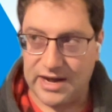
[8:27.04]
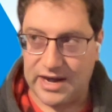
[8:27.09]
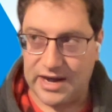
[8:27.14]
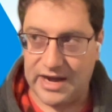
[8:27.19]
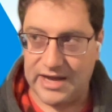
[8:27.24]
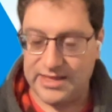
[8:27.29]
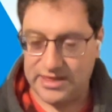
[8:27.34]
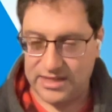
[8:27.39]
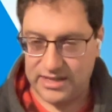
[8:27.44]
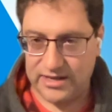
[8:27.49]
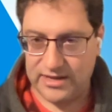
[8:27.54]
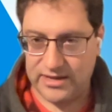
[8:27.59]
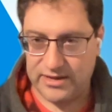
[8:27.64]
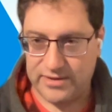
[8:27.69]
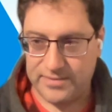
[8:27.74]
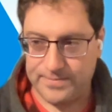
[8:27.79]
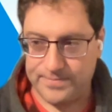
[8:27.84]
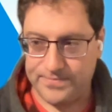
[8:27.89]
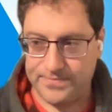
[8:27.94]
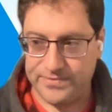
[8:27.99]
I think
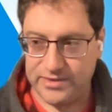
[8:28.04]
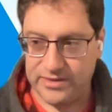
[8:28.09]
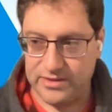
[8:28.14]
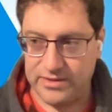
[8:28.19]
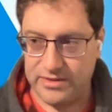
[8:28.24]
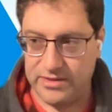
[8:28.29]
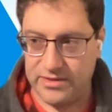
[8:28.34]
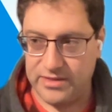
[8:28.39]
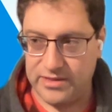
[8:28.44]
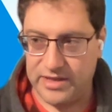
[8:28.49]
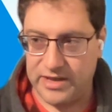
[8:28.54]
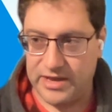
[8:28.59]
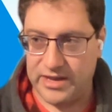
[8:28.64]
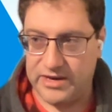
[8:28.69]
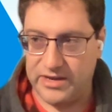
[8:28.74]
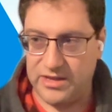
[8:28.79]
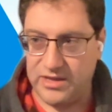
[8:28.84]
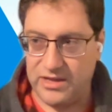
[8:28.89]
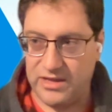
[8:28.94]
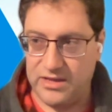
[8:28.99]

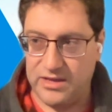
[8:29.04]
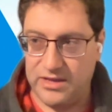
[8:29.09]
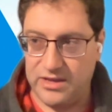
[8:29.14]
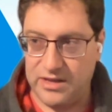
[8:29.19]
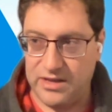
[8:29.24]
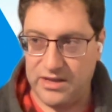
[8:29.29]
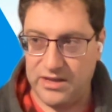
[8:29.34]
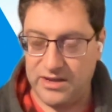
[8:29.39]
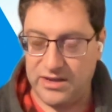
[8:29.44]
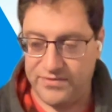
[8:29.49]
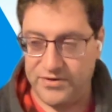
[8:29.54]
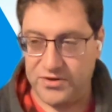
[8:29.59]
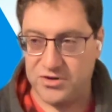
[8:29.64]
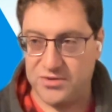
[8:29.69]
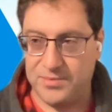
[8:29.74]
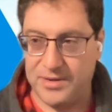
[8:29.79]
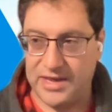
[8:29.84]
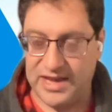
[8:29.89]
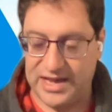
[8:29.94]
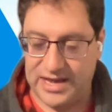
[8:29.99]
that if you're to
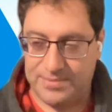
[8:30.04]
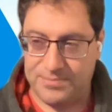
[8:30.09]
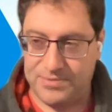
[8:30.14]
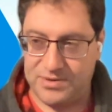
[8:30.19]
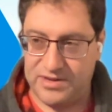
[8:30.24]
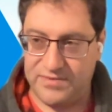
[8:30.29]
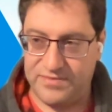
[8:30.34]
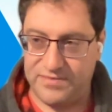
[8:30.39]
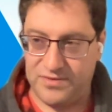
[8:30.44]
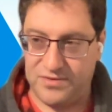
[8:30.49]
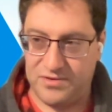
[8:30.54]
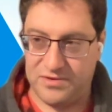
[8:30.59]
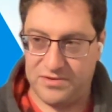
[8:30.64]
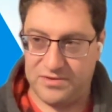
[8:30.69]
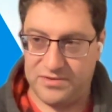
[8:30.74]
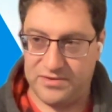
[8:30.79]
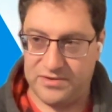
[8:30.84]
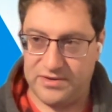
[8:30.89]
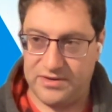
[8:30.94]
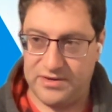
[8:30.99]
be happy, if
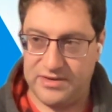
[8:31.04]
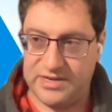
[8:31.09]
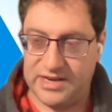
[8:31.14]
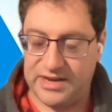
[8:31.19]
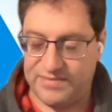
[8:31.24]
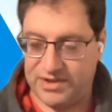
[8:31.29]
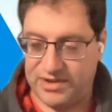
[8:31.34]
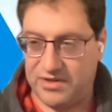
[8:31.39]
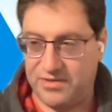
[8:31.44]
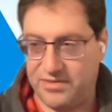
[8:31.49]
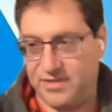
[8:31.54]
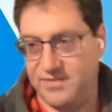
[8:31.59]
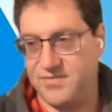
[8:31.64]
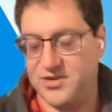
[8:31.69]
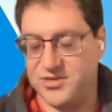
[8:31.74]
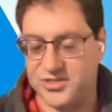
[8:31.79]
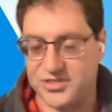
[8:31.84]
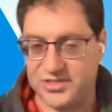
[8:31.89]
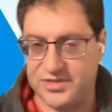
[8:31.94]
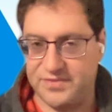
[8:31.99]
you're to have a healthy
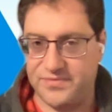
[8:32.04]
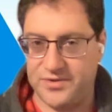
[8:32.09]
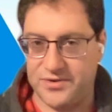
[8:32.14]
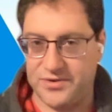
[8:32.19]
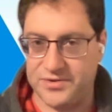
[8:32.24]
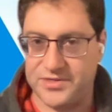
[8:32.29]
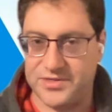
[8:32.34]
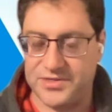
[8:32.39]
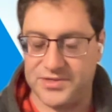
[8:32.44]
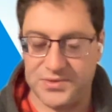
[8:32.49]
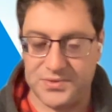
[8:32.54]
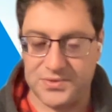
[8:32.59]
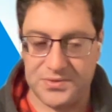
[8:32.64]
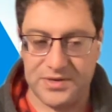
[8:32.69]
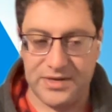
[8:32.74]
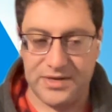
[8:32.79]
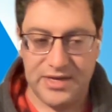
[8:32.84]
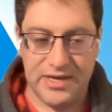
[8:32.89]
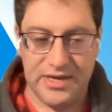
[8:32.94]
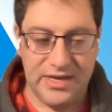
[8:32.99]
vision, if you're to,
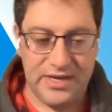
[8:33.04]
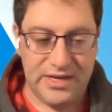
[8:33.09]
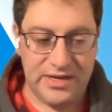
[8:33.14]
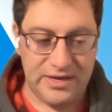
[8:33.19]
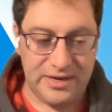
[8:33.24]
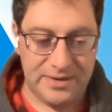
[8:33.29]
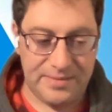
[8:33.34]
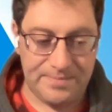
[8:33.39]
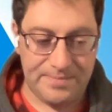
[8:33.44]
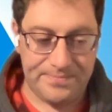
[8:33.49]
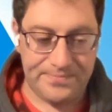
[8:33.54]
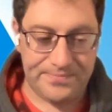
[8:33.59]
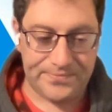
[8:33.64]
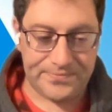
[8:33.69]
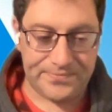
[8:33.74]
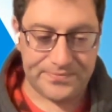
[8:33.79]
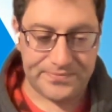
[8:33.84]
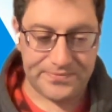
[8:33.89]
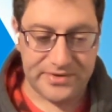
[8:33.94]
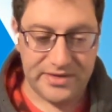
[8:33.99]
um,
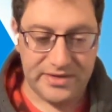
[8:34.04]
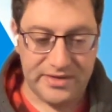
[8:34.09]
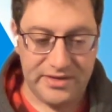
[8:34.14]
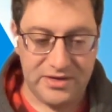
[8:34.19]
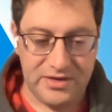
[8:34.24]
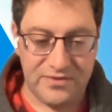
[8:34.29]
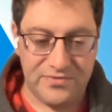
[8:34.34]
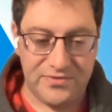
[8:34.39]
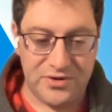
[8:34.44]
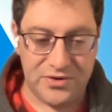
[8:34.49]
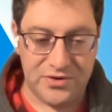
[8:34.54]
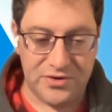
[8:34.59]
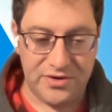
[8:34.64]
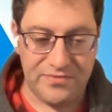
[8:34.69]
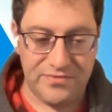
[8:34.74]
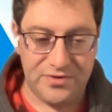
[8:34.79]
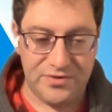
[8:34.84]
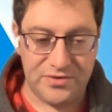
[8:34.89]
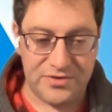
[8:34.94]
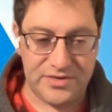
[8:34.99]
you know, if you're,
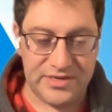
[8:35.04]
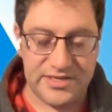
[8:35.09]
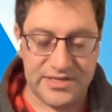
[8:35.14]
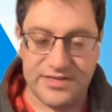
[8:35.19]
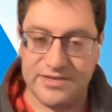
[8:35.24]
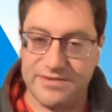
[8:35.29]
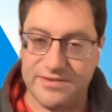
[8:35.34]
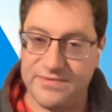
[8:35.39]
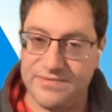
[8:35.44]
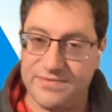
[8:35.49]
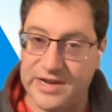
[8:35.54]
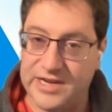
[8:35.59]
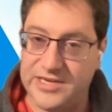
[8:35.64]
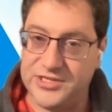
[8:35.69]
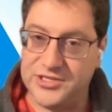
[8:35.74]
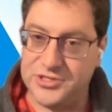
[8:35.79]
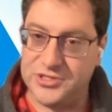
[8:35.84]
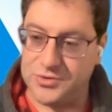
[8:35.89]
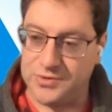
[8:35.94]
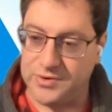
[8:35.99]
if you're to
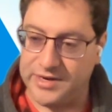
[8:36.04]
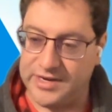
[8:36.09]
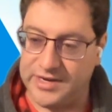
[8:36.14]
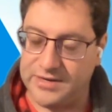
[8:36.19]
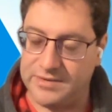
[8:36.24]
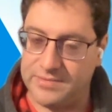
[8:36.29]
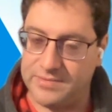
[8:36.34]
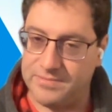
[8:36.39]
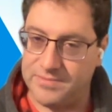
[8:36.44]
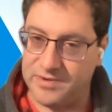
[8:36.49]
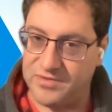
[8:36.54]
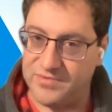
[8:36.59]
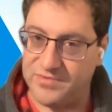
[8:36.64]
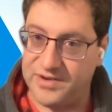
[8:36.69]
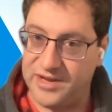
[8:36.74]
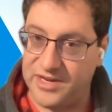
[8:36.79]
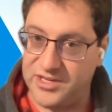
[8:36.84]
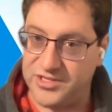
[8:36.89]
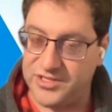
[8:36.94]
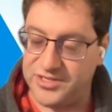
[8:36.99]
find joy and
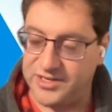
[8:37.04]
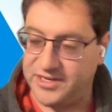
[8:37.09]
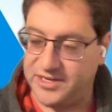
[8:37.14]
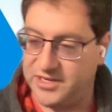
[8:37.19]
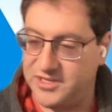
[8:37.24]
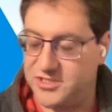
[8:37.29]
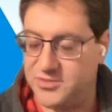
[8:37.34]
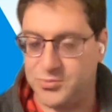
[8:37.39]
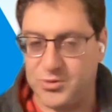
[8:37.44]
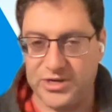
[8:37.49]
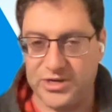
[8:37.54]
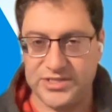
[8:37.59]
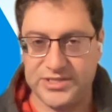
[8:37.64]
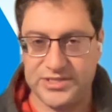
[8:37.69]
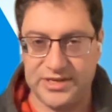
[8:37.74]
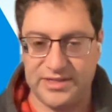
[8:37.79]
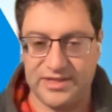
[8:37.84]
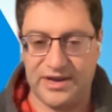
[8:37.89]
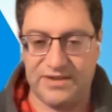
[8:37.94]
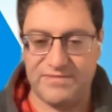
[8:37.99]
motivation and
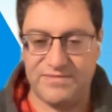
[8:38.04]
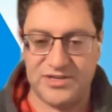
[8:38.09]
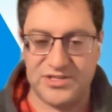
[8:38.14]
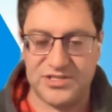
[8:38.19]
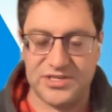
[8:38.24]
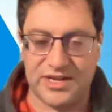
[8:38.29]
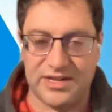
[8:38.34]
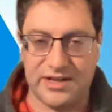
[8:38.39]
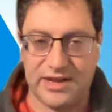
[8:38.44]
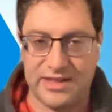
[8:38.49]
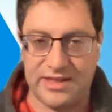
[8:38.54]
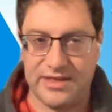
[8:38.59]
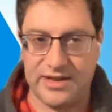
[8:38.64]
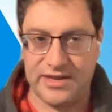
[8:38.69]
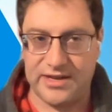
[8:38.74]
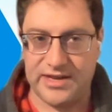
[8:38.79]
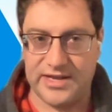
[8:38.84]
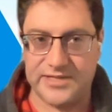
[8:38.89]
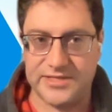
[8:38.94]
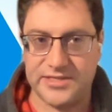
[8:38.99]
inspiration in that vision, I, I think
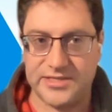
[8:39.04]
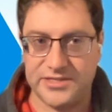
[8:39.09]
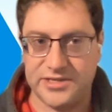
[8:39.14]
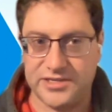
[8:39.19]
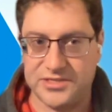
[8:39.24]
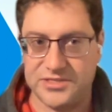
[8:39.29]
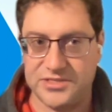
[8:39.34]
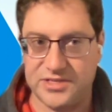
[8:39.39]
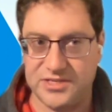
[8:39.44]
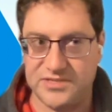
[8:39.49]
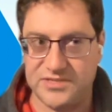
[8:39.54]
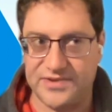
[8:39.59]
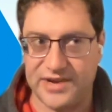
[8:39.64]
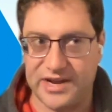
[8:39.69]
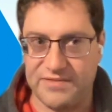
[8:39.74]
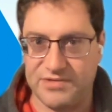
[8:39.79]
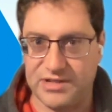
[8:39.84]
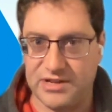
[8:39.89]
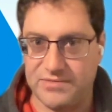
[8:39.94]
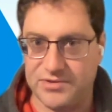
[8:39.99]
it has to touch these
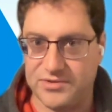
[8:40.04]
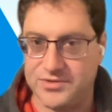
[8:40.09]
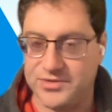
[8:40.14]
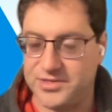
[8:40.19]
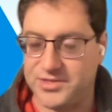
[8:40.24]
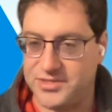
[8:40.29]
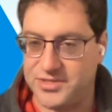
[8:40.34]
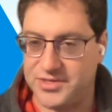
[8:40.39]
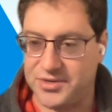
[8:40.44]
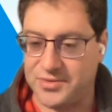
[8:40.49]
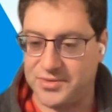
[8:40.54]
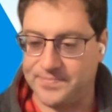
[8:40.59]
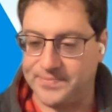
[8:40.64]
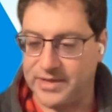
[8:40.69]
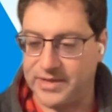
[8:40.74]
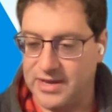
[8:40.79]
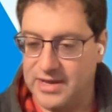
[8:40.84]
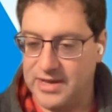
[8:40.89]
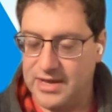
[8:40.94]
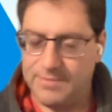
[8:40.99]
five levels. So I'm
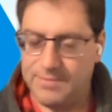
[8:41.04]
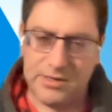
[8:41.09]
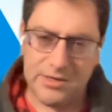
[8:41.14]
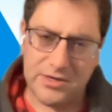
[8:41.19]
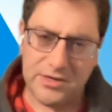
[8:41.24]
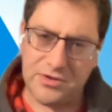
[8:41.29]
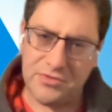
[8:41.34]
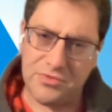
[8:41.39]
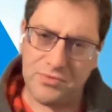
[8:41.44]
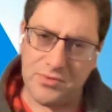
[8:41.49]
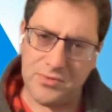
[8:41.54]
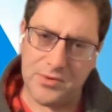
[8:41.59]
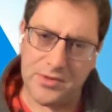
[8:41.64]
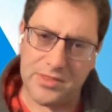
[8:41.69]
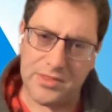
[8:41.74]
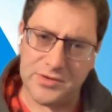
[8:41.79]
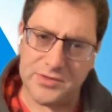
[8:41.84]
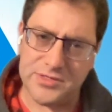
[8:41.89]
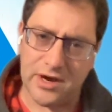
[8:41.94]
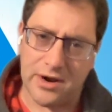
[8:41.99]
going to go through what
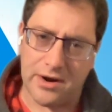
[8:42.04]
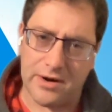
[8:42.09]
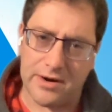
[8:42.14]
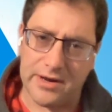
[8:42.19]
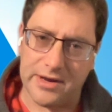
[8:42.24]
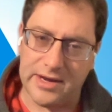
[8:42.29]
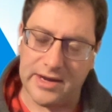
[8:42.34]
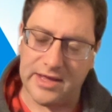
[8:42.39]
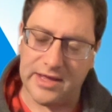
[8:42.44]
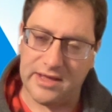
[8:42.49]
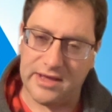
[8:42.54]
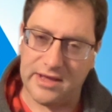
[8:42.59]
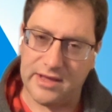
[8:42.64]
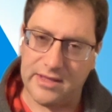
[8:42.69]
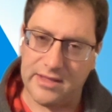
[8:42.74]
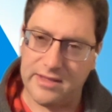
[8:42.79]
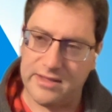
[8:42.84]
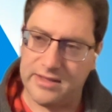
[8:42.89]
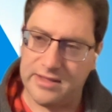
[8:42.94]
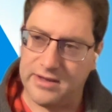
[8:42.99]
those are. And I,
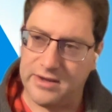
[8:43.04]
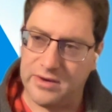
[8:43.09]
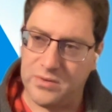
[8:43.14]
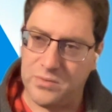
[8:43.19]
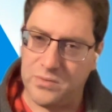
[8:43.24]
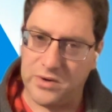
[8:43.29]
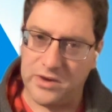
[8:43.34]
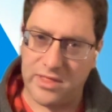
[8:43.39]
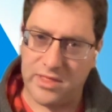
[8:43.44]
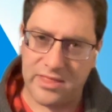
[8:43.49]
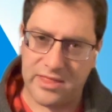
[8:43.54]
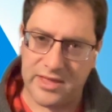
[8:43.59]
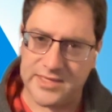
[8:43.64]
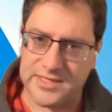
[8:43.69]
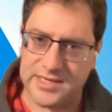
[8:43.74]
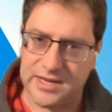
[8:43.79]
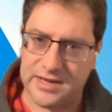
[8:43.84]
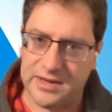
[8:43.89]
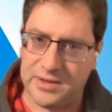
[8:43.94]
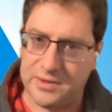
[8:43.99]
uh, one of the things
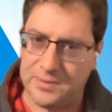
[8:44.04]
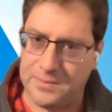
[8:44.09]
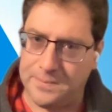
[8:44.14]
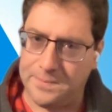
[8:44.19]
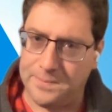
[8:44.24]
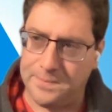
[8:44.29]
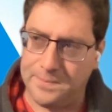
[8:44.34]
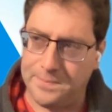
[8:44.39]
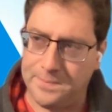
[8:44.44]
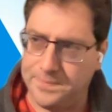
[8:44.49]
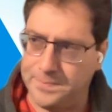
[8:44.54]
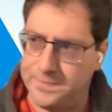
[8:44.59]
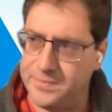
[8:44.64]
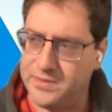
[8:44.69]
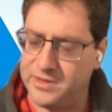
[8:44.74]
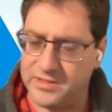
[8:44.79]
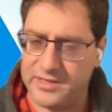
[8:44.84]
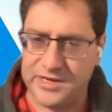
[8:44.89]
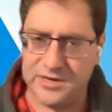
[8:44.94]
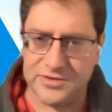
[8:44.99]
that I help
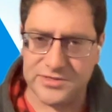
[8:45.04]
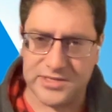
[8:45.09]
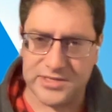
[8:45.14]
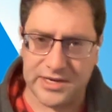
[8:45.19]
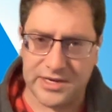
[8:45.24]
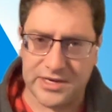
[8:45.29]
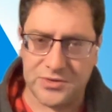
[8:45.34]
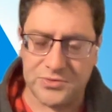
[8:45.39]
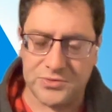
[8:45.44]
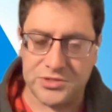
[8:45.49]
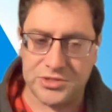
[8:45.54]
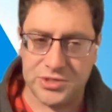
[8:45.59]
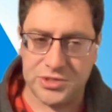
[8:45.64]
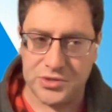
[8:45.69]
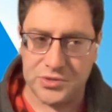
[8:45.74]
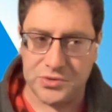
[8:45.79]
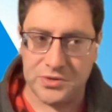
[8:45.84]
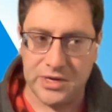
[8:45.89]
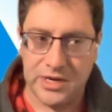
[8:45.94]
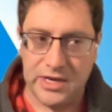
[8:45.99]
the leaders that I coach
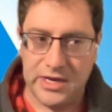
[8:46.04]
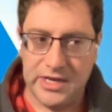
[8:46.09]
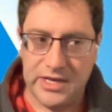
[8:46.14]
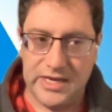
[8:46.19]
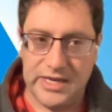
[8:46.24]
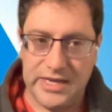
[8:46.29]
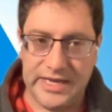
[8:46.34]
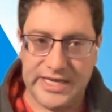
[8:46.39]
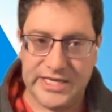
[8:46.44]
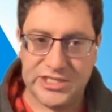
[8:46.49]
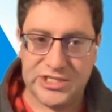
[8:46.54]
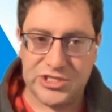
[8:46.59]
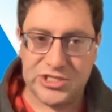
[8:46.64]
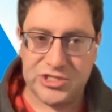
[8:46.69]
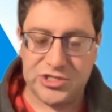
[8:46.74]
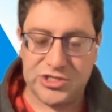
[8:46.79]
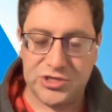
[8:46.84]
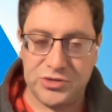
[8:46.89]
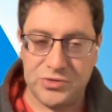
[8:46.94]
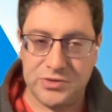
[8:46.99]
do is
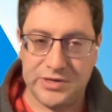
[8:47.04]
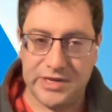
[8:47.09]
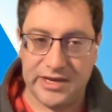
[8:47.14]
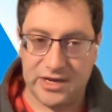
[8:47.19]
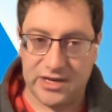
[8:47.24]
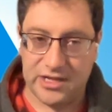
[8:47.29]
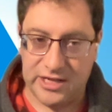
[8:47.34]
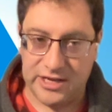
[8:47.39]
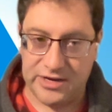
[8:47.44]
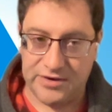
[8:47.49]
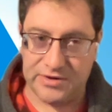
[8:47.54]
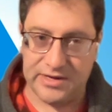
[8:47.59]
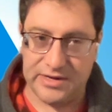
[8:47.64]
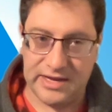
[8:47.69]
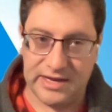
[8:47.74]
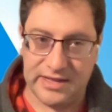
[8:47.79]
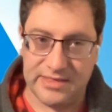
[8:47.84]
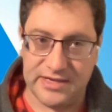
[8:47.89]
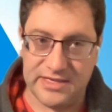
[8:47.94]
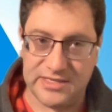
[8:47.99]
to get clarity
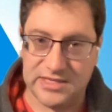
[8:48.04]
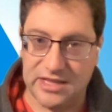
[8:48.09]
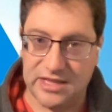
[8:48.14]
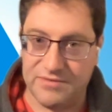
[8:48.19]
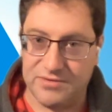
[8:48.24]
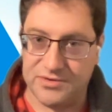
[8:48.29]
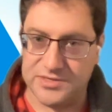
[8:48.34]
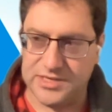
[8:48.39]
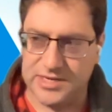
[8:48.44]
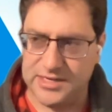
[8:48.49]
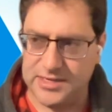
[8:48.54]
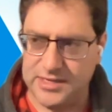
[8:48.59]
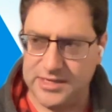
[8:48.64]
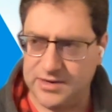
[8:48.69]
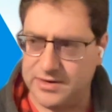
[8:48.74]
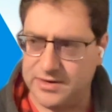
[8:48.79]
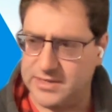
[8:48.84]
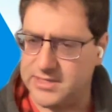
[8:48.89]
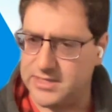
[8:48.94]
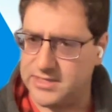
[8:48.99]
on these levels and it you
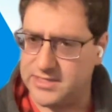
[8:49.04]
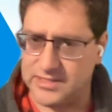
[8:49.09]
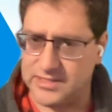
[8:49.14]
know it